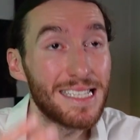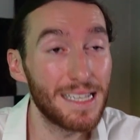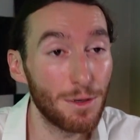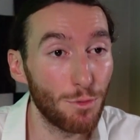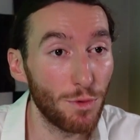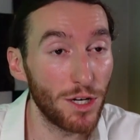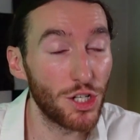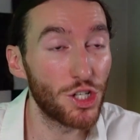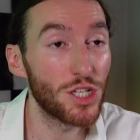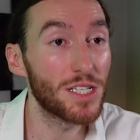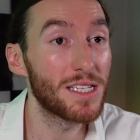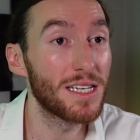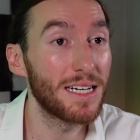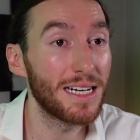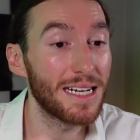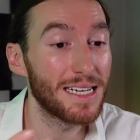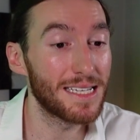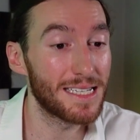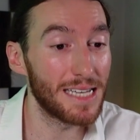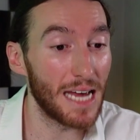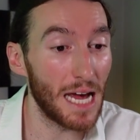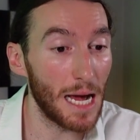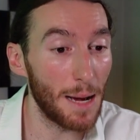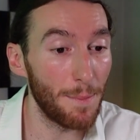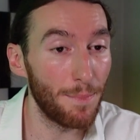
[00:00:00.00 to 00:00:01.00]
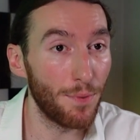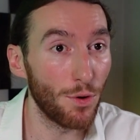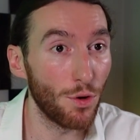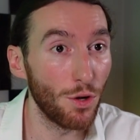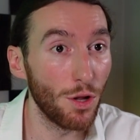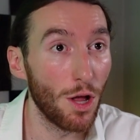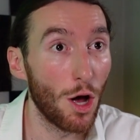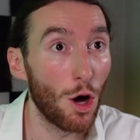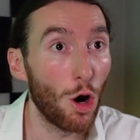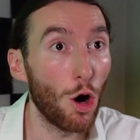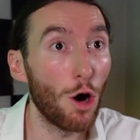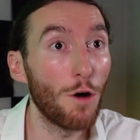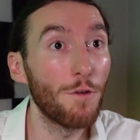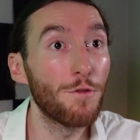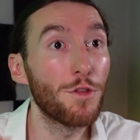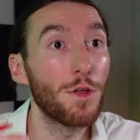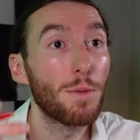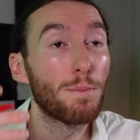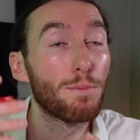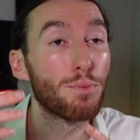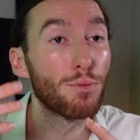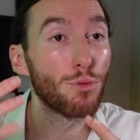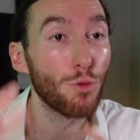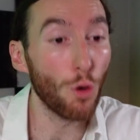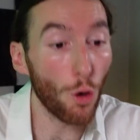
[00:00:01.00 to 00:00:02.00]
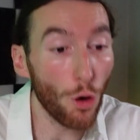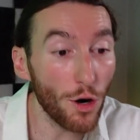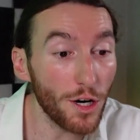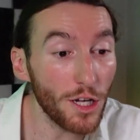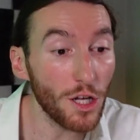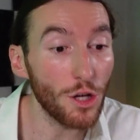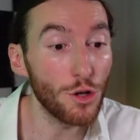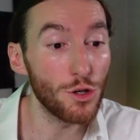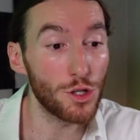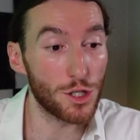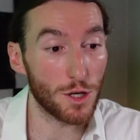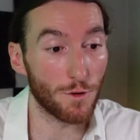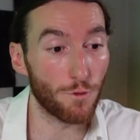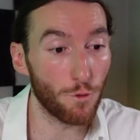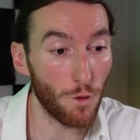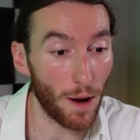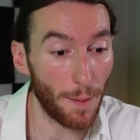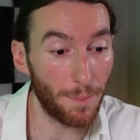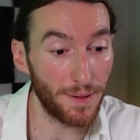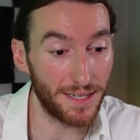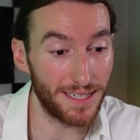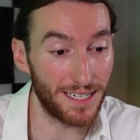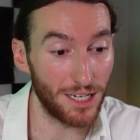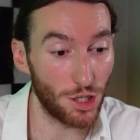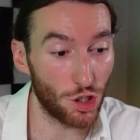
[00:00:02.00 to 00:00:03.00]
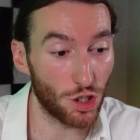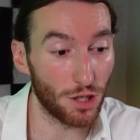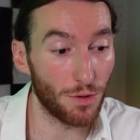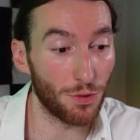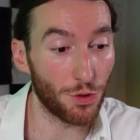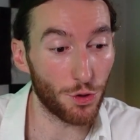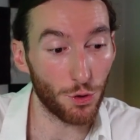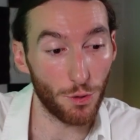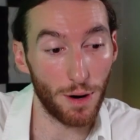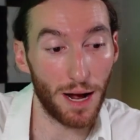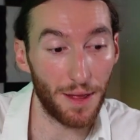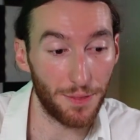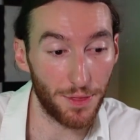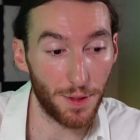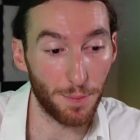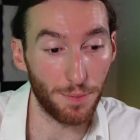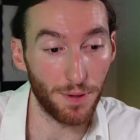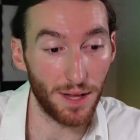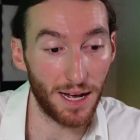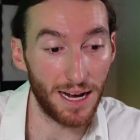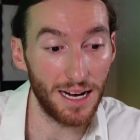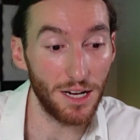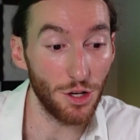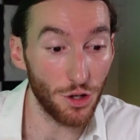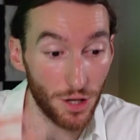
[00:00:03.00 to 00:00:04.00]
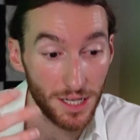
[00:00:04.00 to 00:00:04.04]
which is an example of the broader use of repetition throughout the play.